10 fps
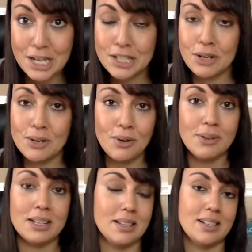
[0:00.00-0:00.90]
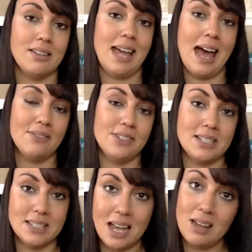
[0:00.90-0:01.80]
So you don't necessarily have to
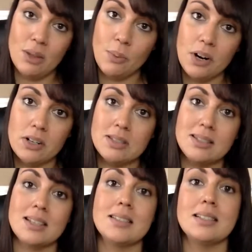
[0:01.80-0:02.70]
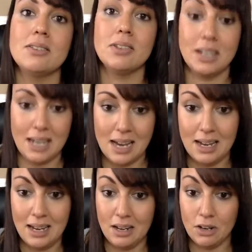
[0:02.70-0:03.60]
say the words to still
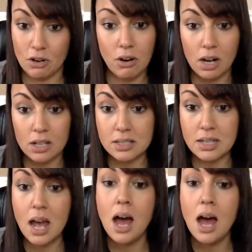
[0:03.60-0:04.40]
get it across.